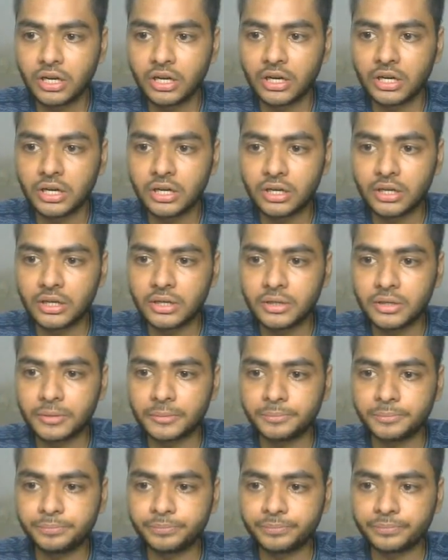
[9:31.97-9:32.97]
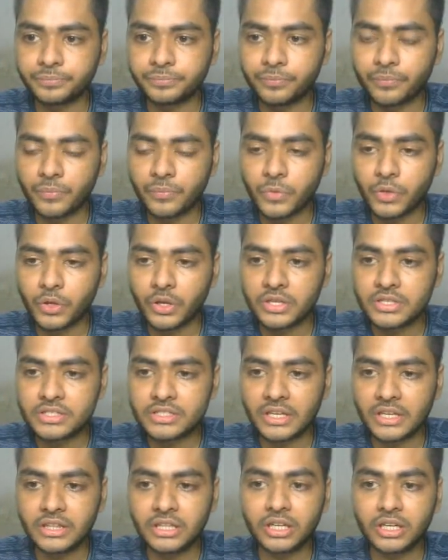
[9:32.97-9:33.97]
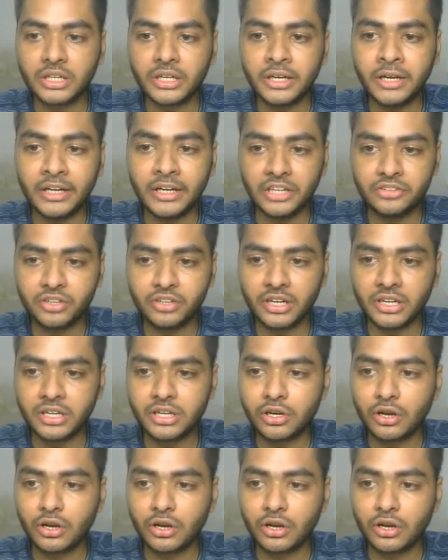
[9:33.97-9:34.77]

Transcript: Uh, you can say the integer